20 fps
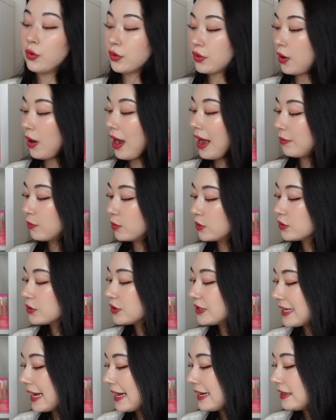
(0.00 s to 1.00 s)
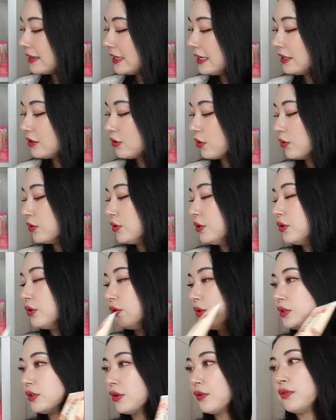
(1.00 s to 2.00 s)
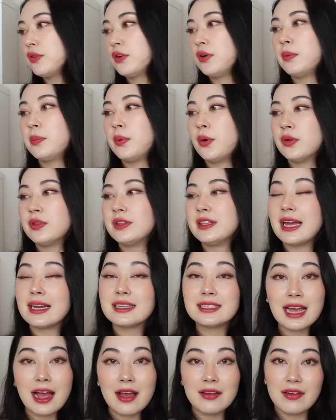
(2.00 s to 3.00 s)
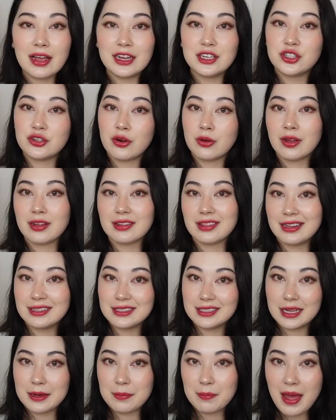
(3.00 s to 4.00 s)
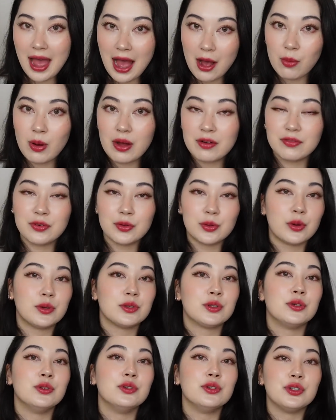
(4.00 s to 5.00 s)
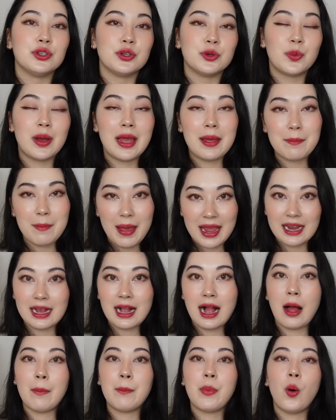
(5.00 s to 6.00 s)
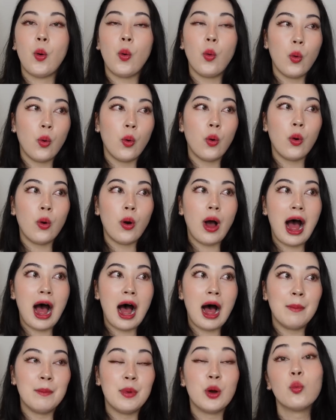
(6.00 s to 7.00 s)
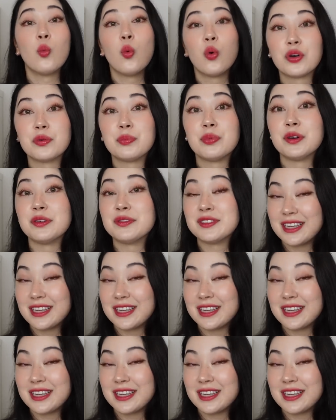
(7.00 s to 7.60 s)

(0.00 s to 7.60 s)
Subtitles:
Although I will say the Tonyu Isophorobon does have a stronger cleansing power for those who do wear makeup or waterproof